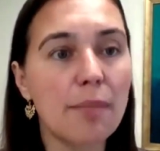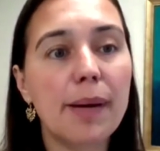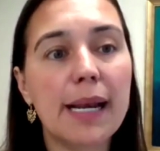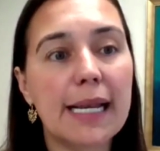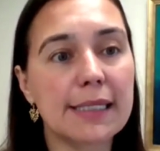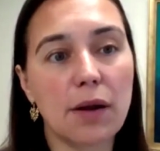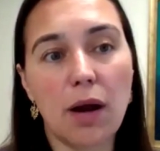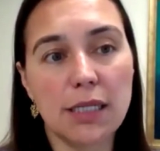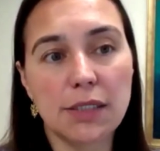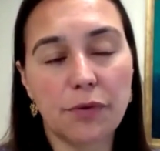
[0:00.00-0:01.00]
but it is a
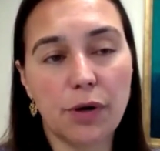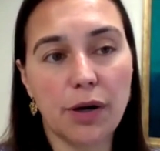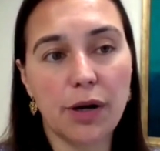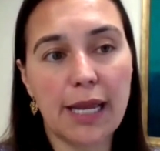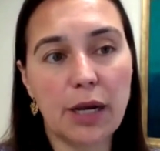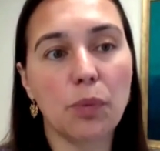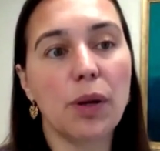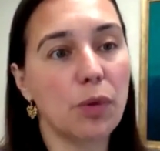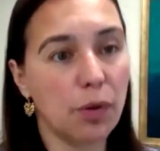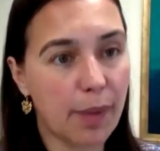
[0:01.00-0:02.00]
cause for
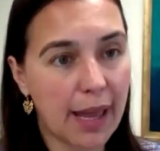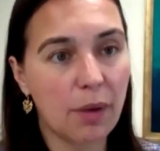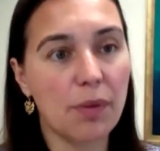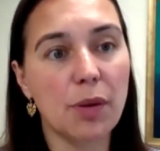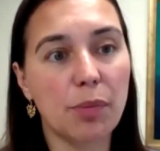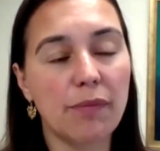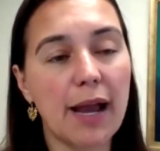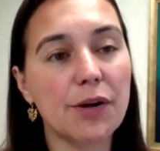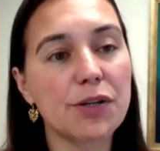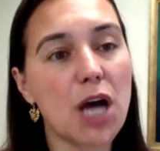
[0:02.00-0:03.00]
regrouping with your
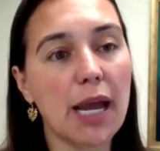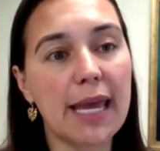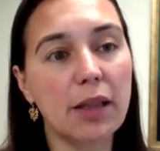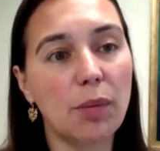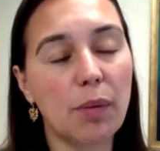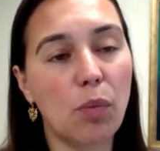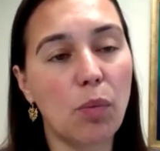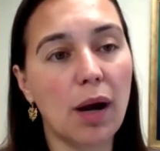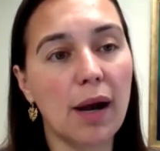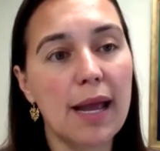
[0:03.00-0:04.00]
provider, talking a little bit
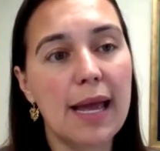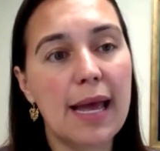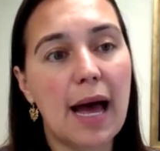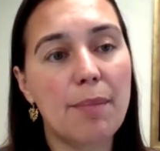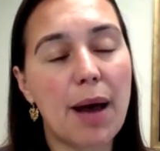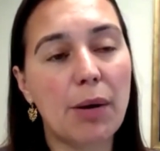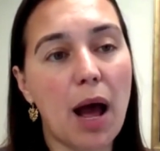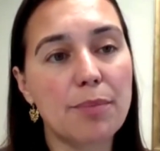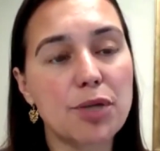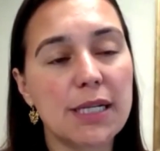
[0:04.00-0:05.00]
more about
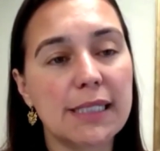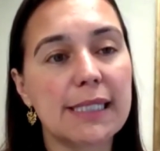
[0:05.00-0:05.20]
options.